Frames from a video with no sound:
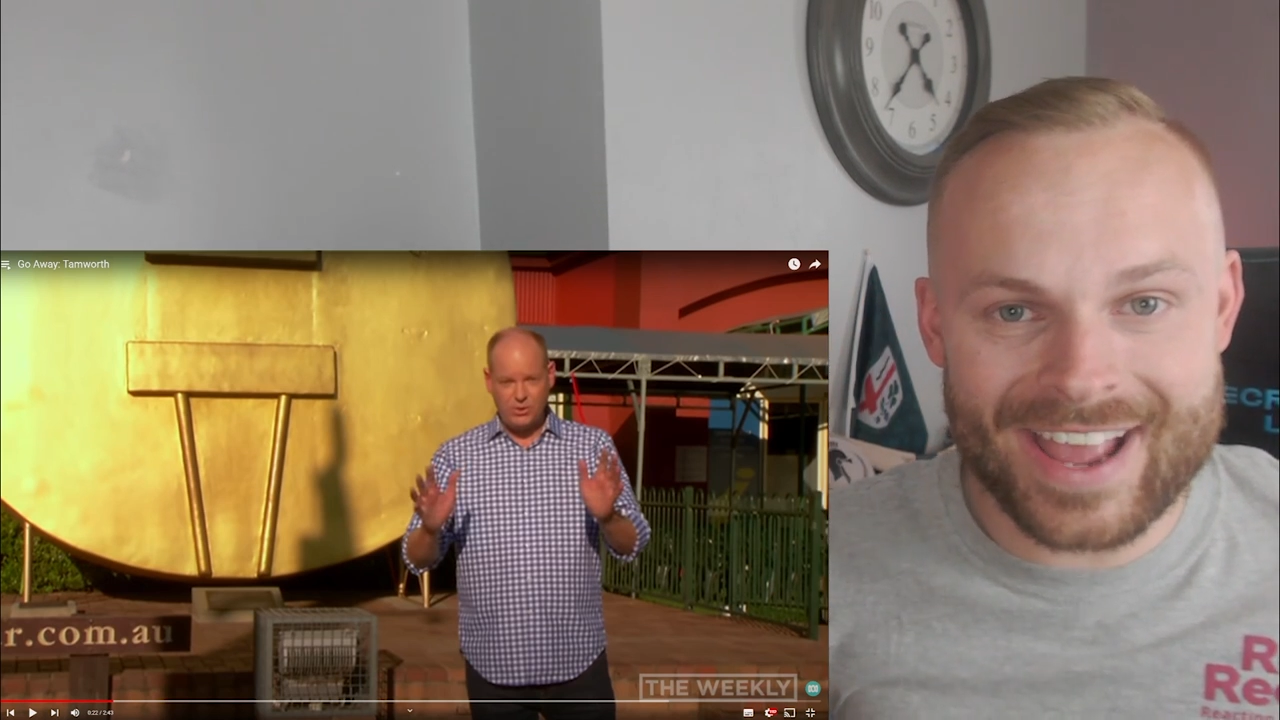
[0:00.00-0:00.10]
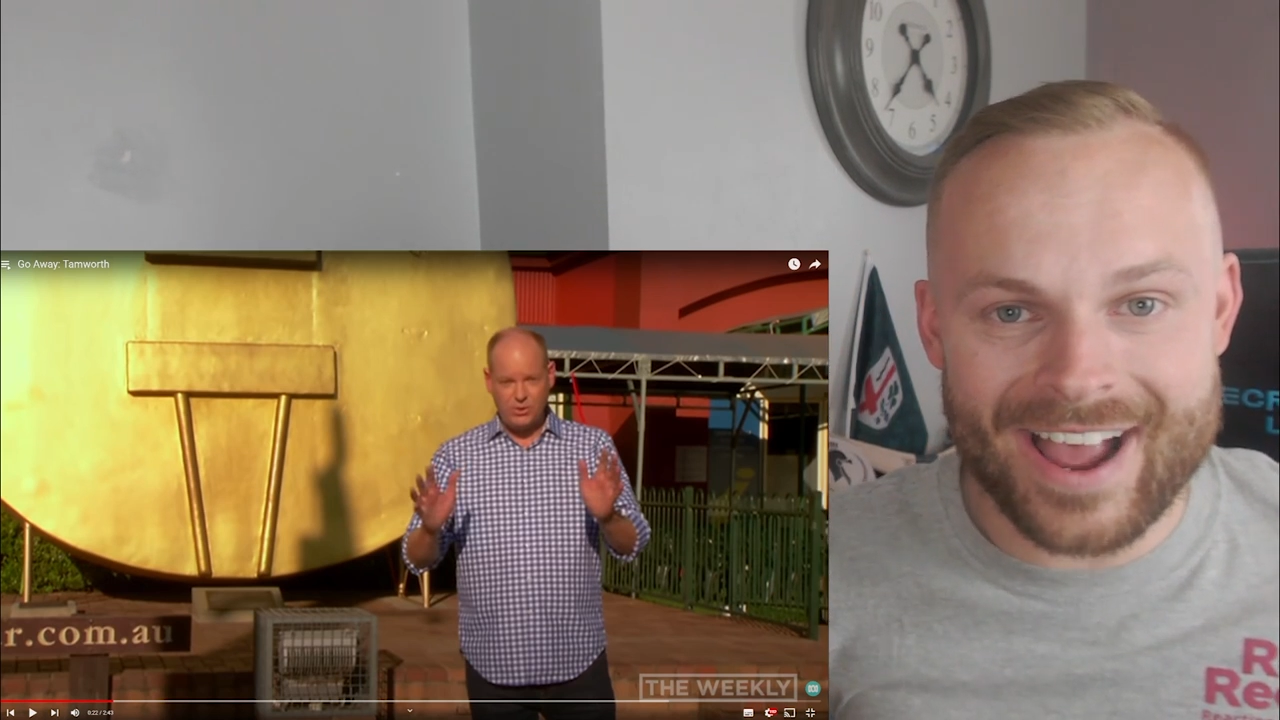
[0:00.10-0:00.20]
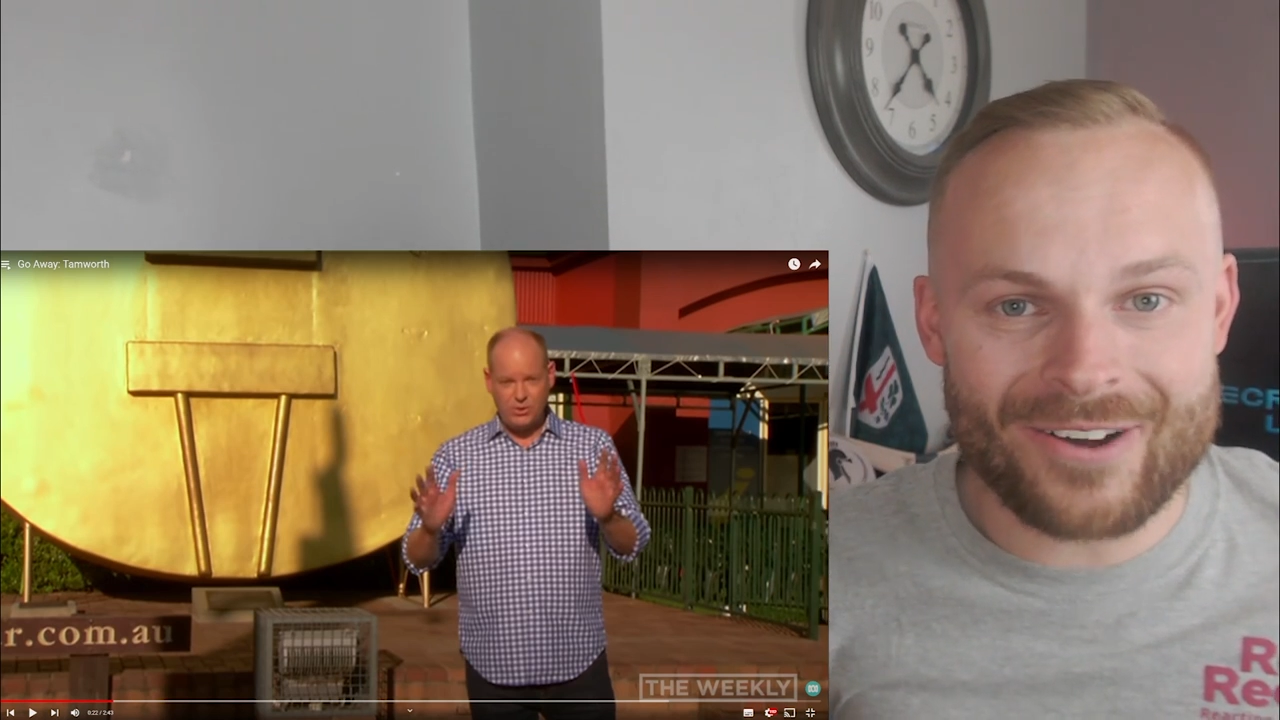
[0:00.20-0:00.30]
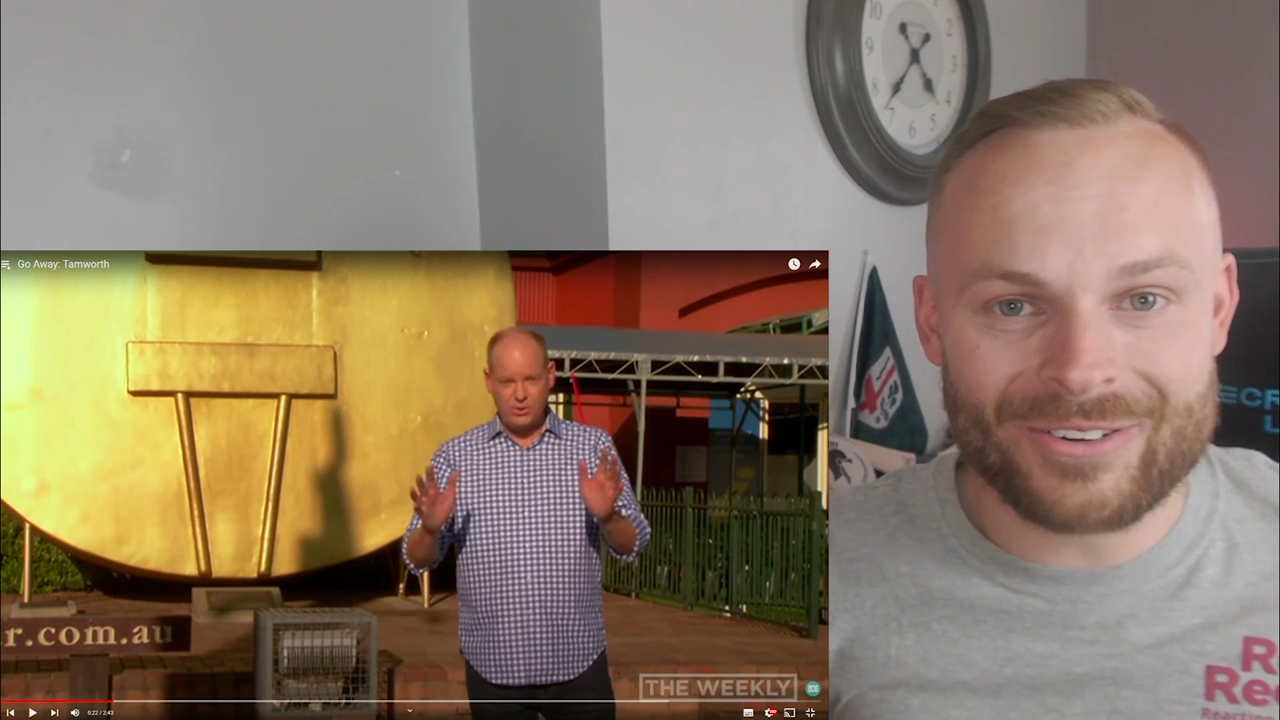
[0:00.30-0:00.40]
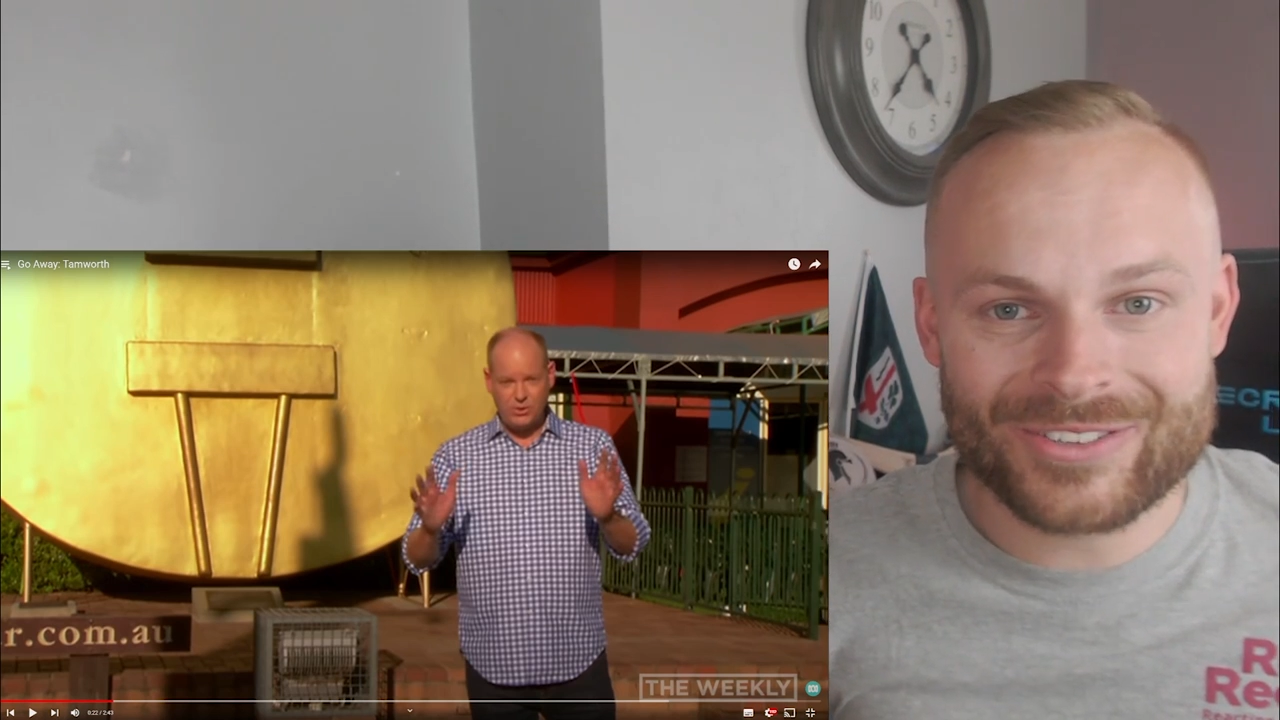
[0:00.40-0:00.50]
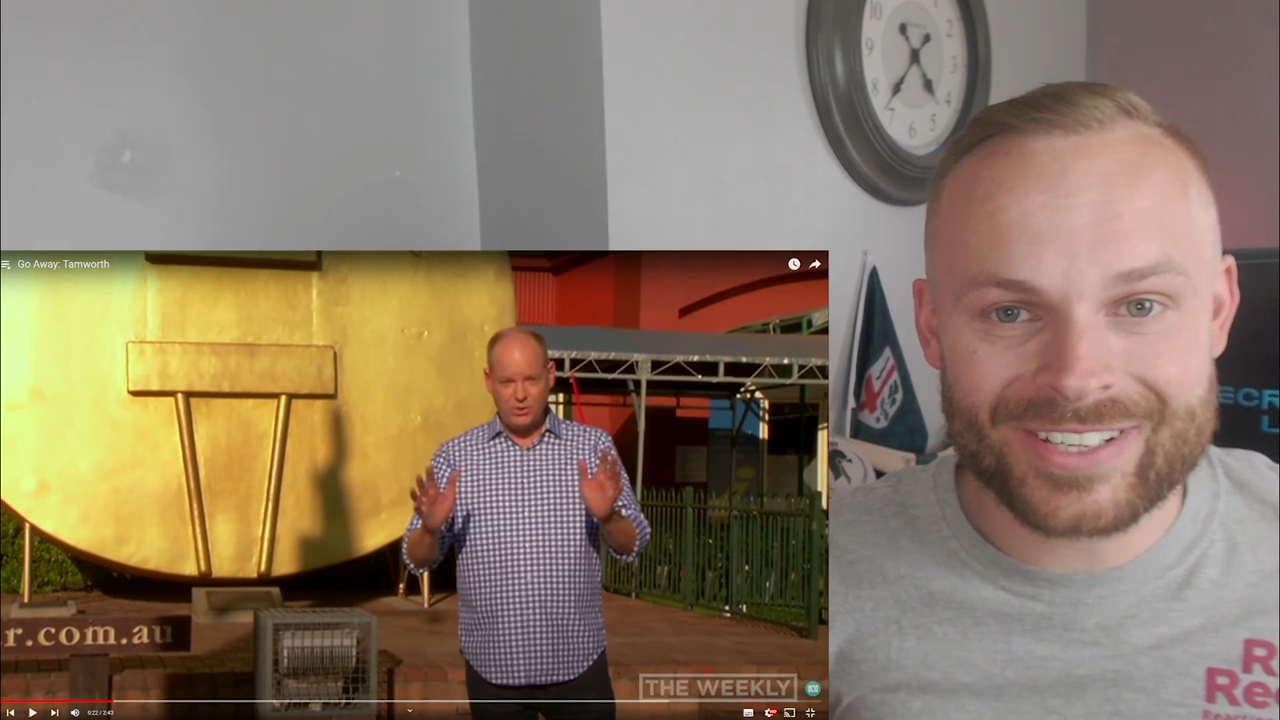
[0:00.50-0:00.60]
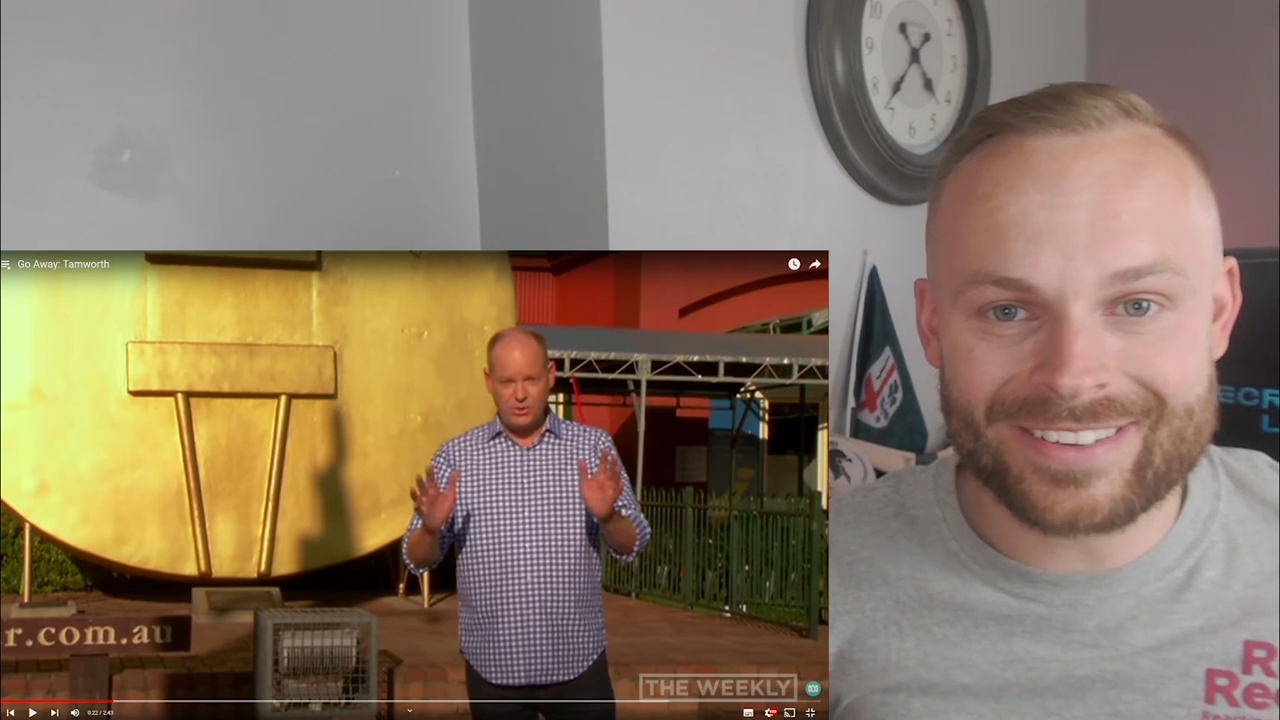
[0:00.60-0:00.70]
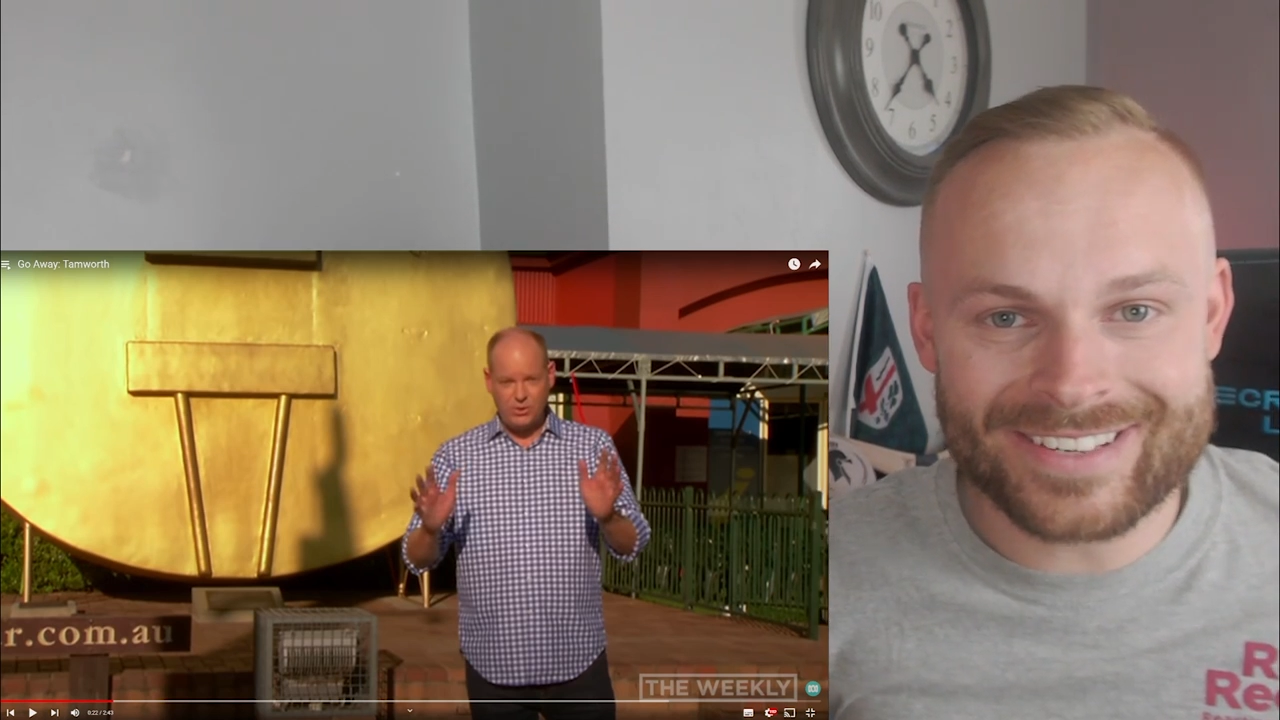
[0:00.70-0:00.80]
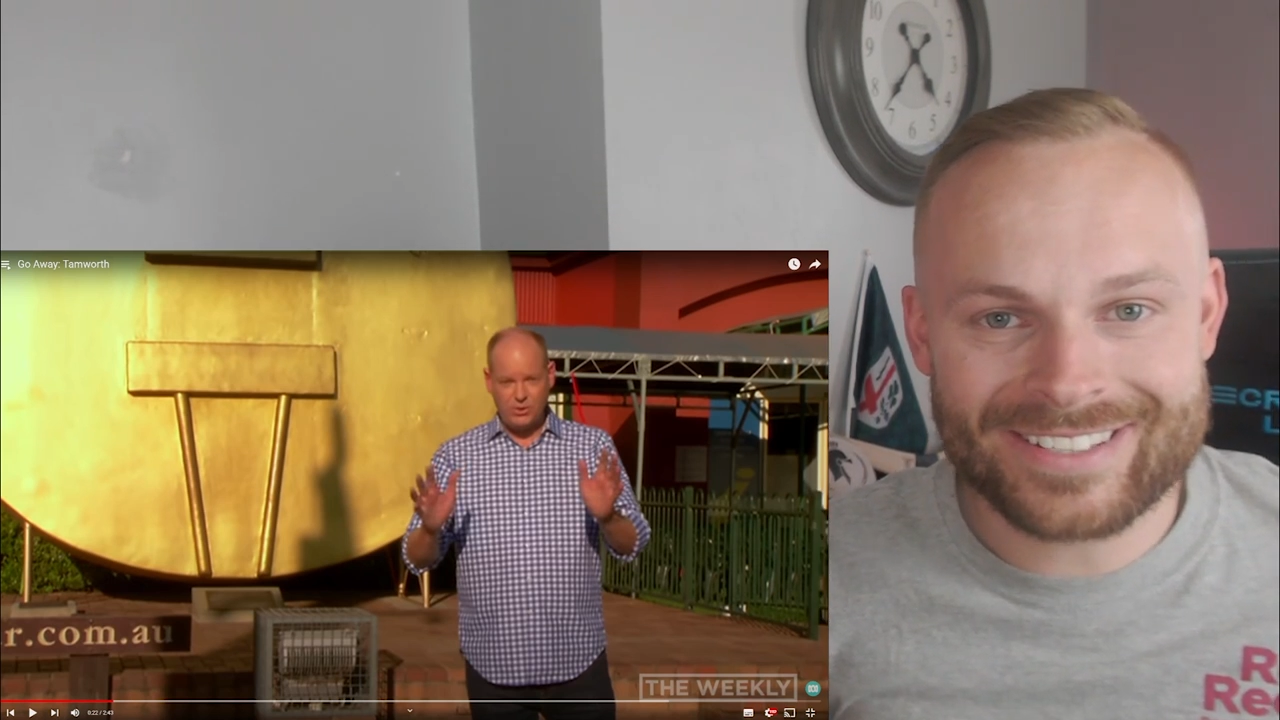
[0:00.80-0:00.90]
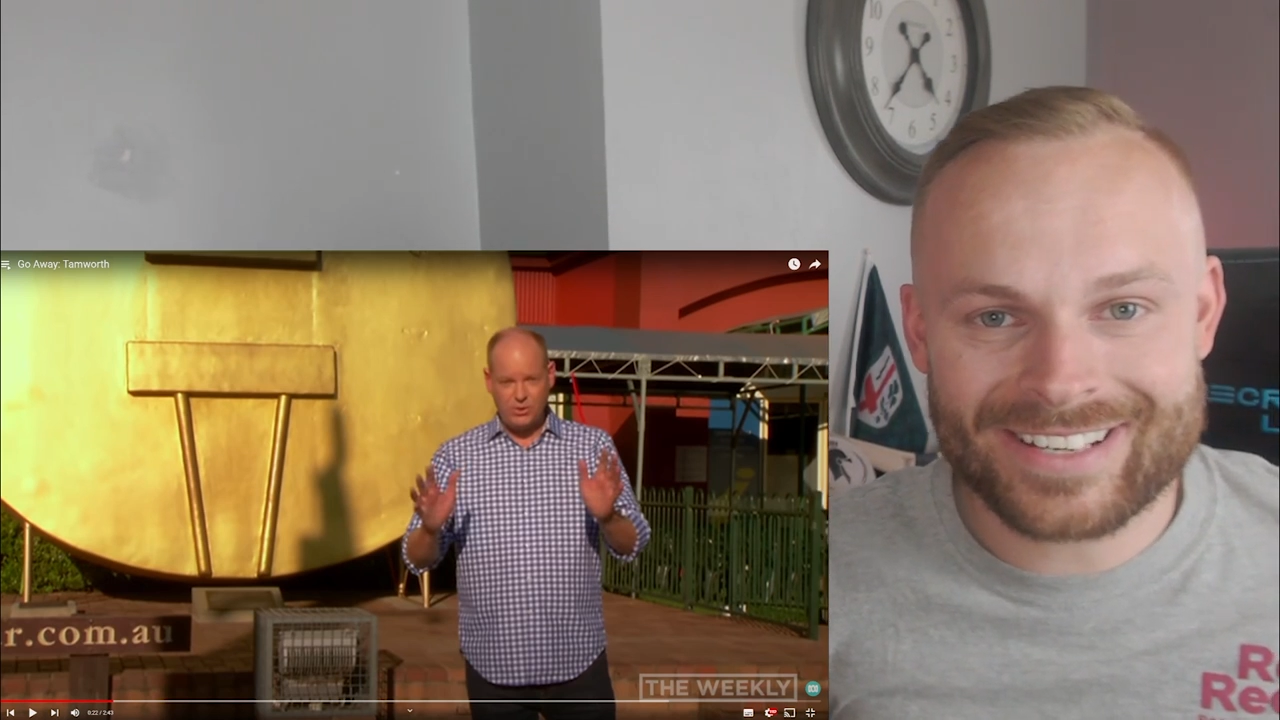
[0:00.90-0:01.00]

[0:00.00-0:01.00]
out and said this